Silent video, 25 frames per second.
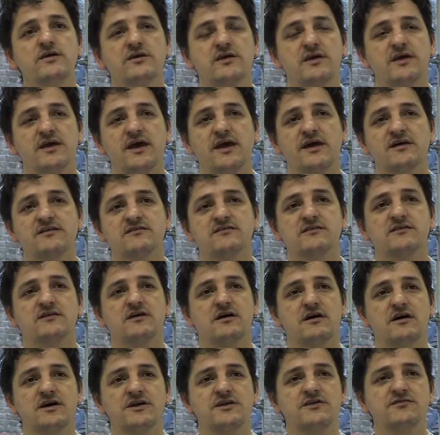looking at is the
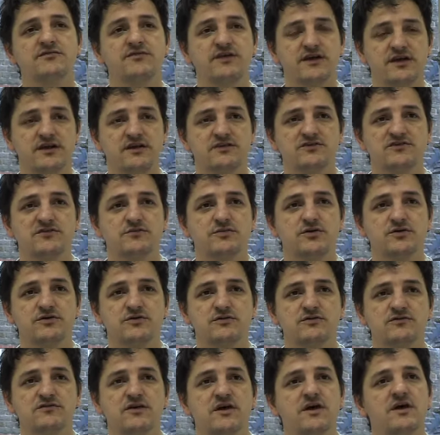kind of regulatory
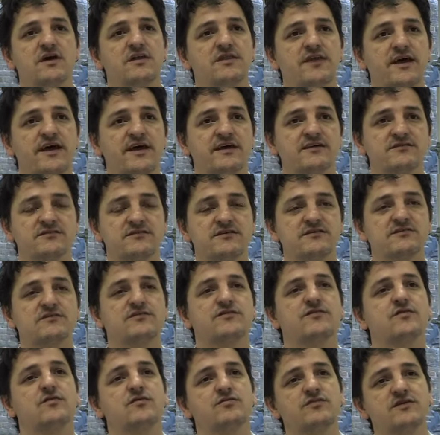models that exist
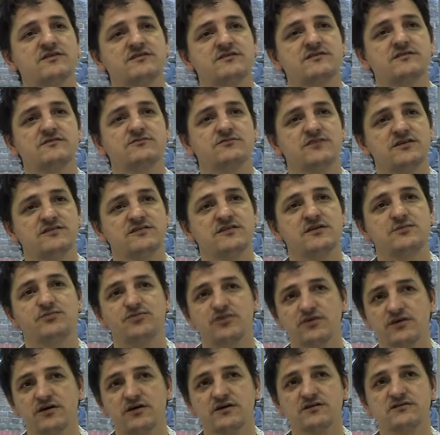for risky
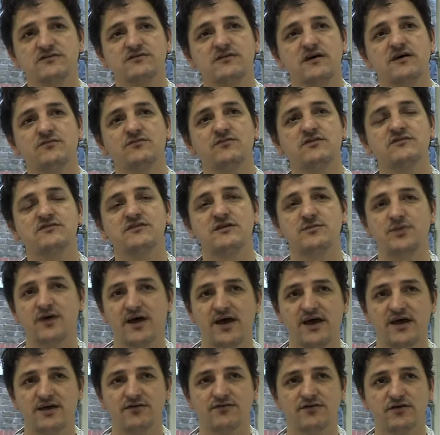products and risky
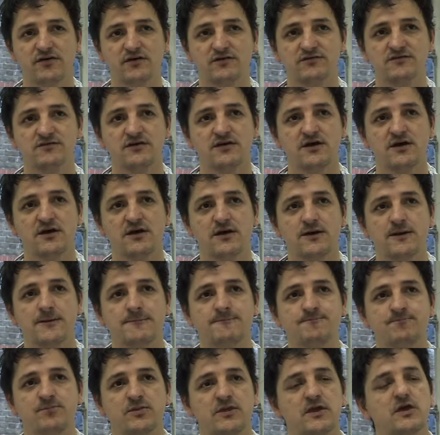behaviours
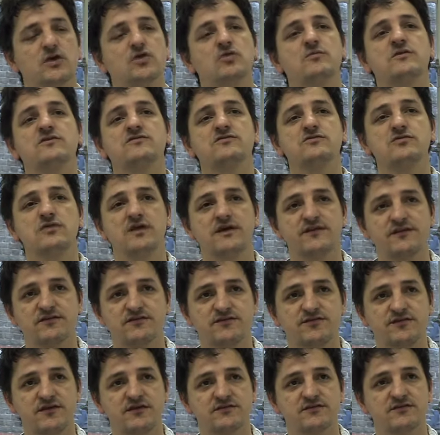in almost all other
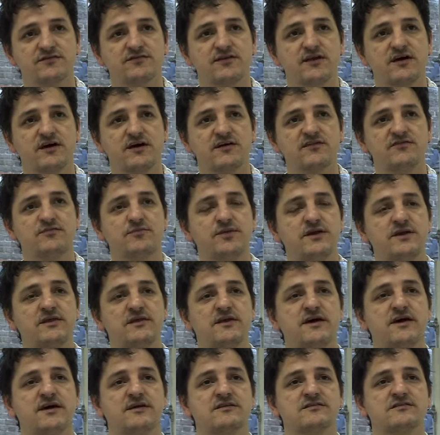spheres of life, be
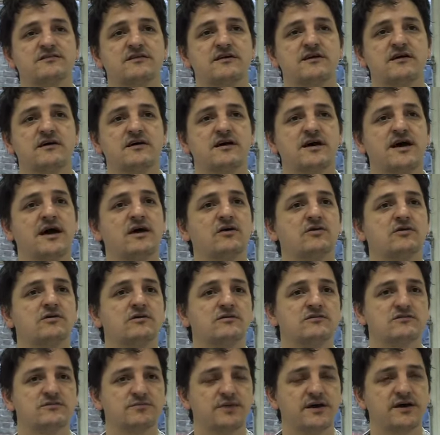that
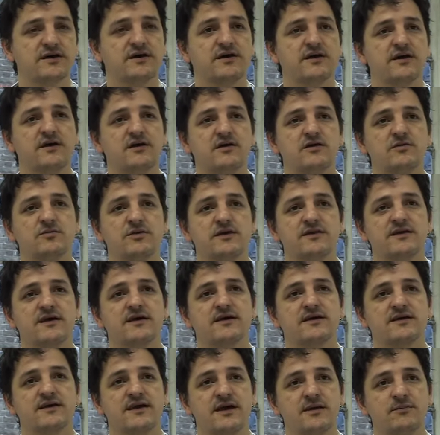alcohol and tobacco, be
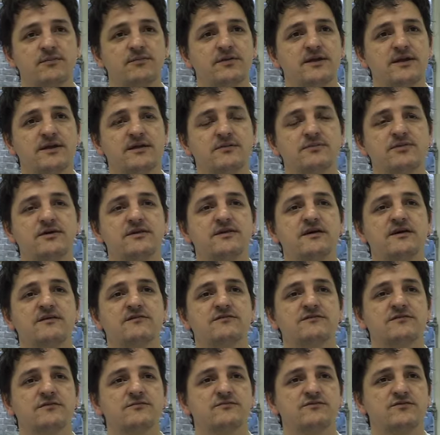that gambling, be
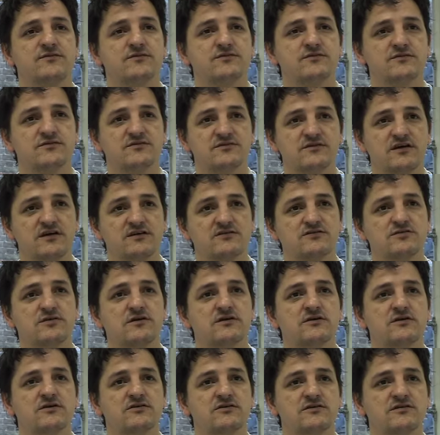that some forms of sex
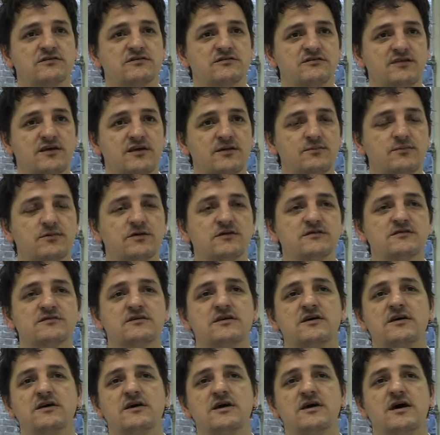work or entertainment.
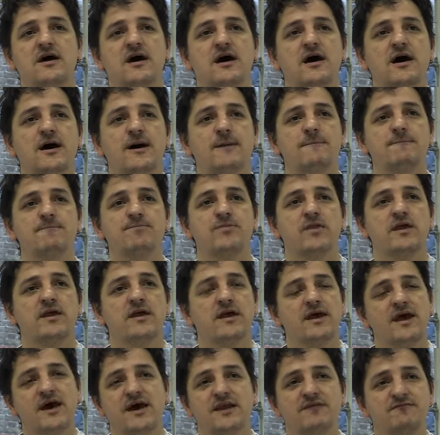And
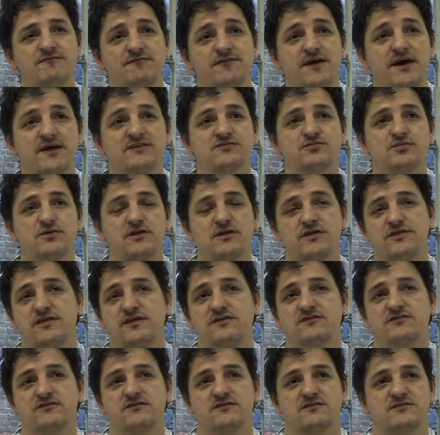in fact, one of the
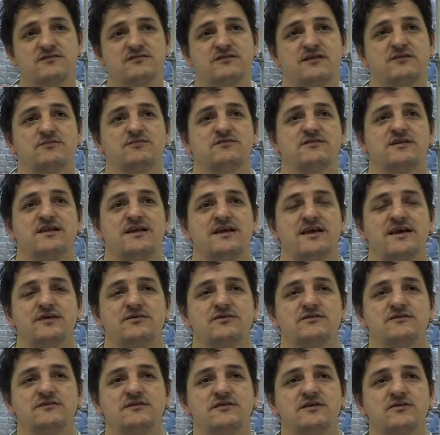things that seems clear
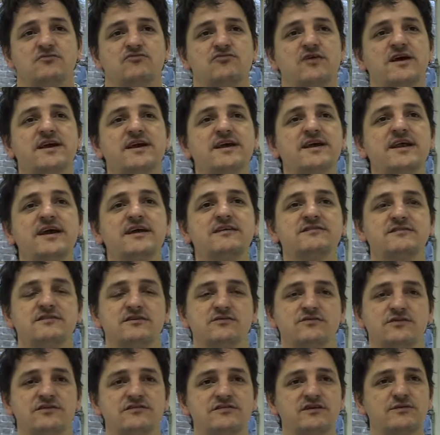is that
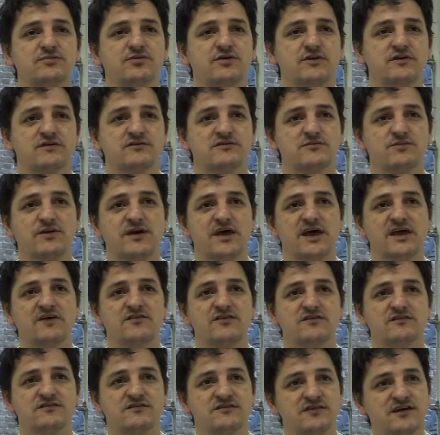regulating risky products and
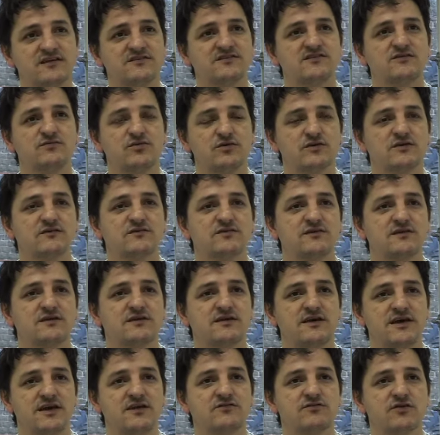behaviours is actually one of the
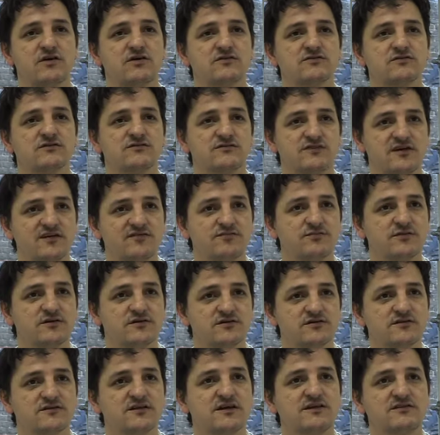key roles of
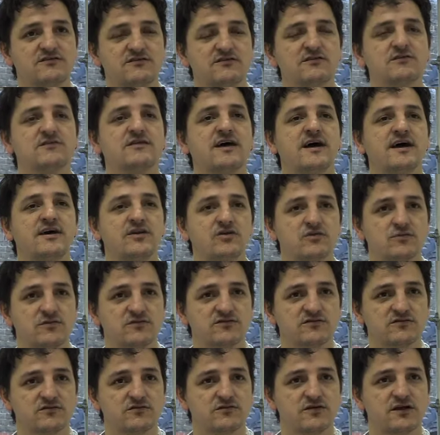government, and they do that in
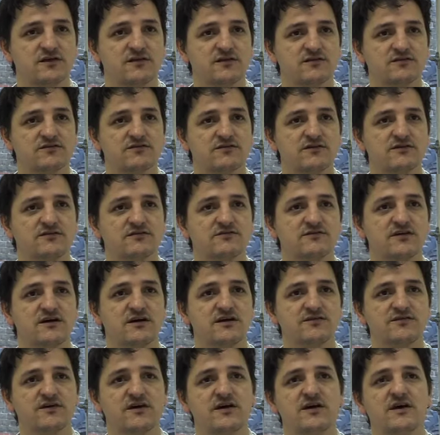almost all other spheres of
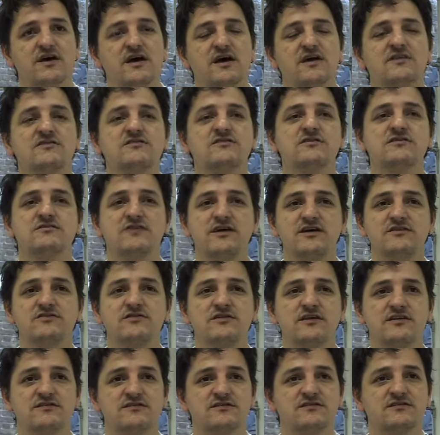life, and to a greater
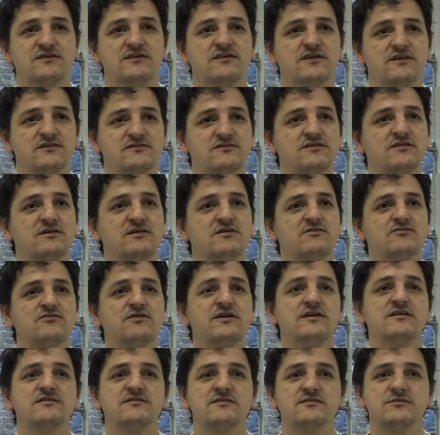or less extent they do it
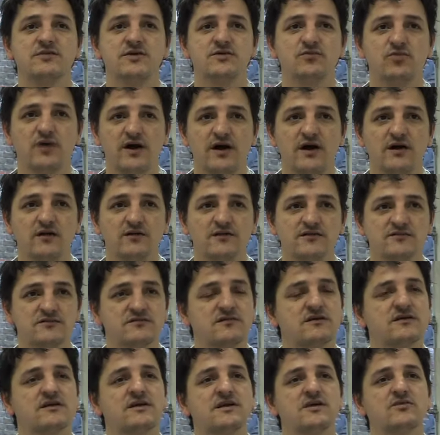reasonably well. There's
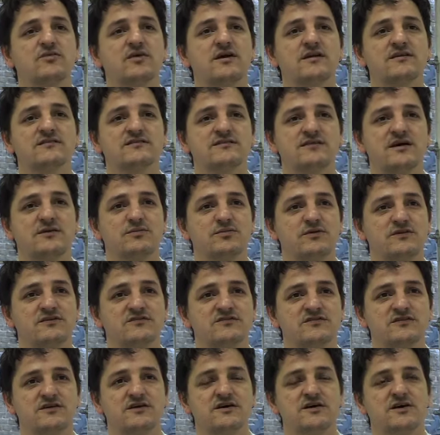certainly a
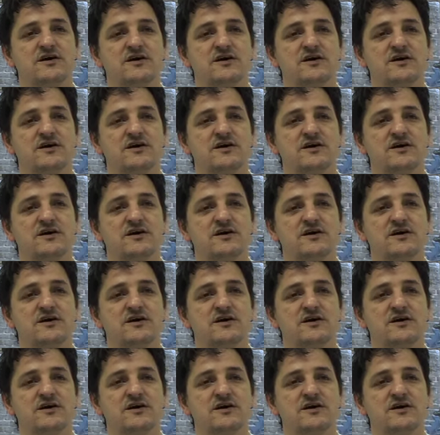well-established